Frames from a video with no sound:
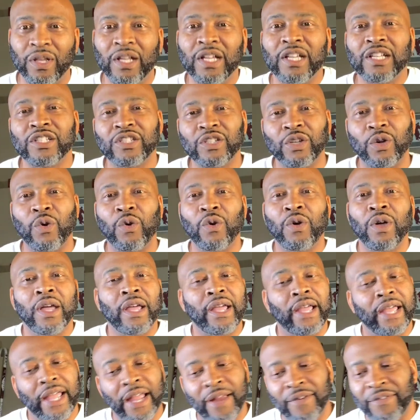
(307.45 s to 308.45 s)
So
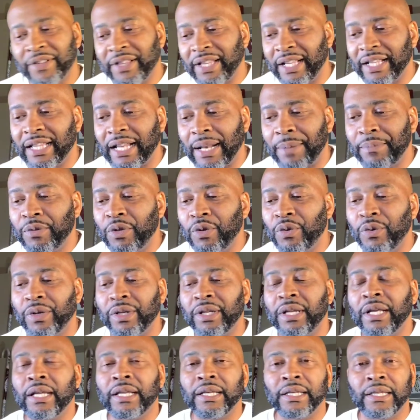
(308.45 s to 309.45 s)
everything that I'm doing
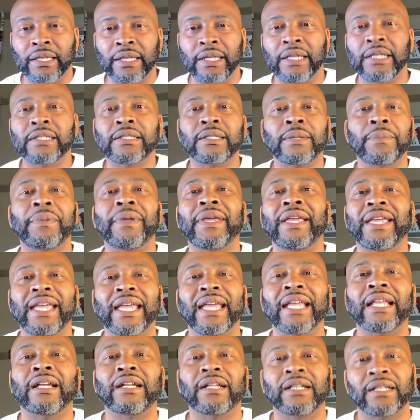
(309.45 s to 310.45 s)
needs to be
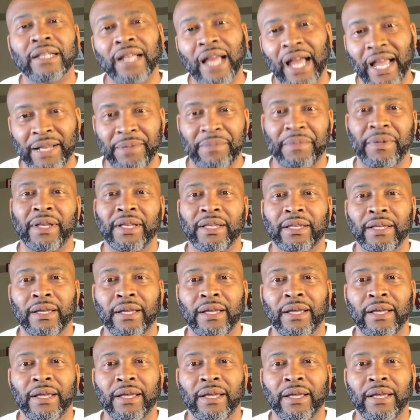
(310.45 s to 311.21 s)
in alignment.